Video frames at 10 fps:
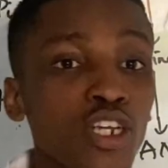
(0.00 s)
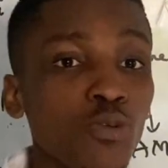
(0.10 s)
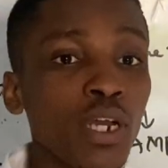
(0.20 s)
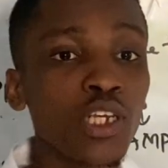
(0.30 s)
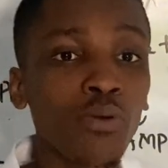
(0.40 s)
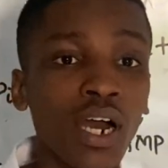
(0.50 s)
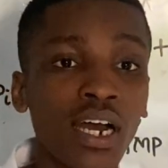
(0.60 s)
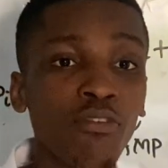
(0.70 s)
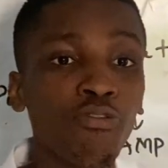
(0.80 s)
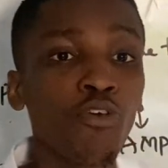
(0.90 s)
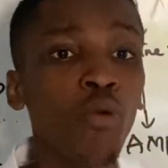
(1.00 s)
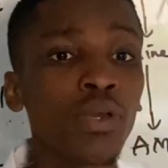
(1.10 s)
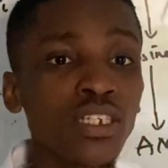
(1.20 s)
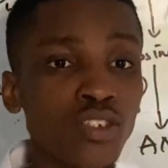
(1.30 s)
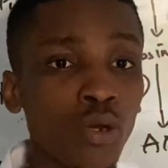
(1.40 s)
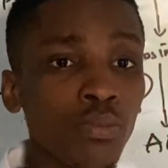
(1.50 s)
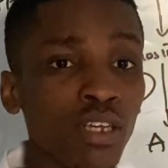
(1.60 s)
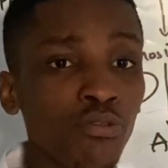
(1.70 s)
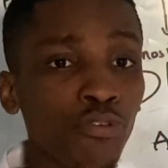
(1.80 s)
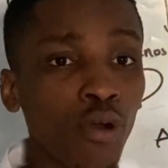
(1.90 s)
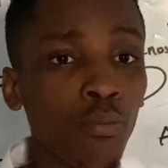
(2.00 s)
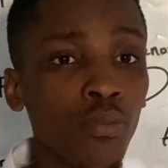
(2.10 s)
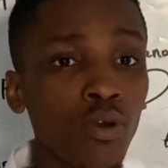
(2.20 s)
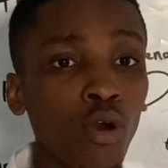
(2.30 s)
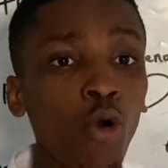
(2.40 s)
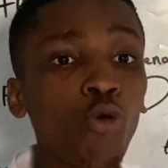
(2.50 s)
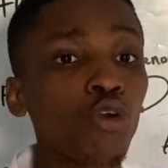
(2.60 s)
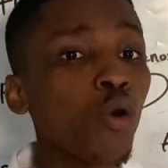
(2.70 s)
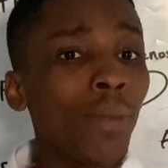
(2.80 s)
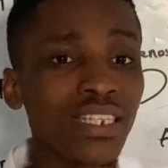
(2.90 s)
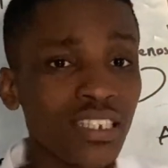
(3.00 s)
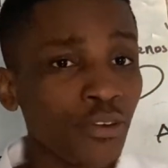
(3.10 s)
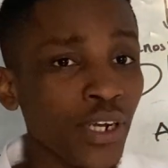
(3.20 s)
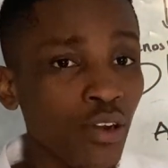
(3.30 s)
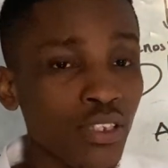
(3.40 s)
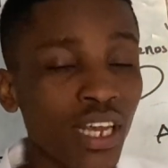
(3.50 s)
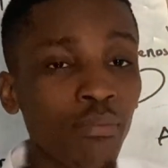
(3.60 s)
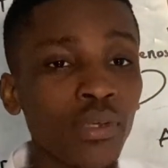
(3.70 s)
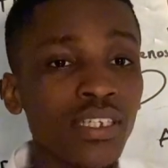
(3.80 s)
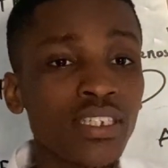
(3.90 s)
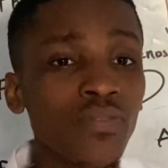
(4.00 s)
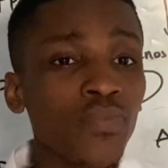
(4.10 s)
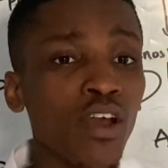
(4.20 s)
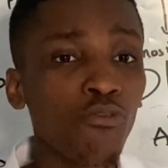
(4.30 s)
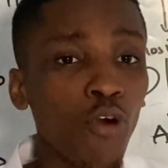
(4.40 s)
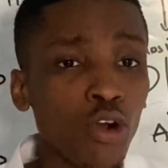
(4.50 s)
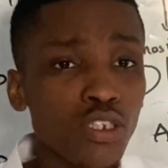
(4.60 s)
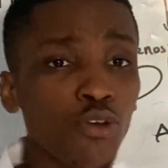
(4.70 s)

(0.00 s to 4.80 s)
is when you are forming something from raw materials. That means for us